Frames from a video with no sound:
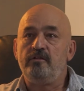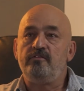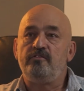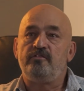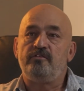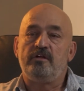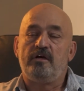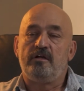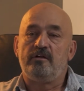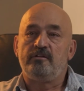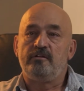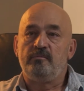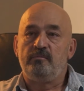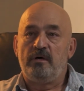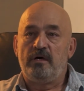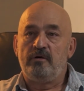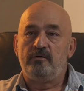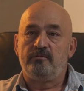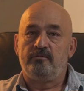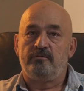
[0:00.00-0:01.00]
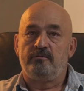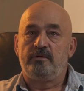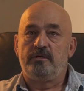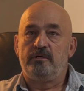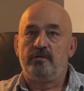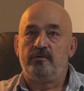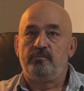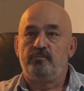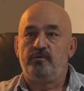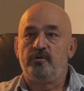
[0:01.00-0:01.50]
started about
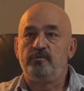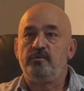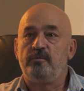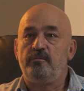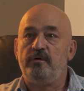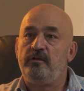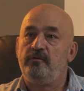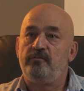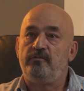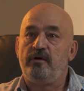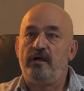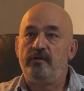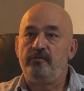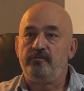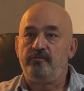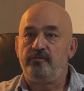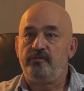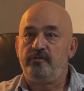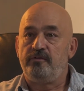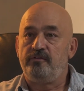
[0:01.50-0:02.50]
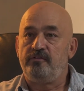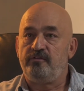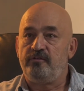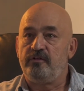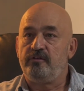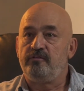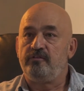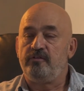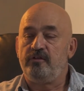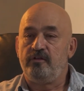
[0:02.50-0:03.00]
uh, probably five,
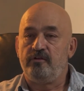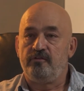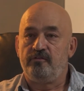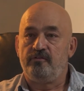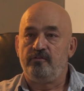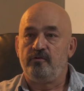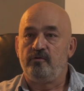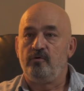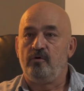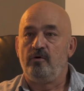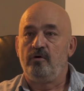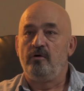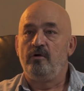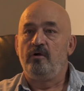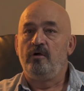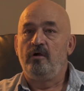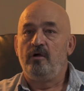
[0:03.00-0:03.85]
six years ago.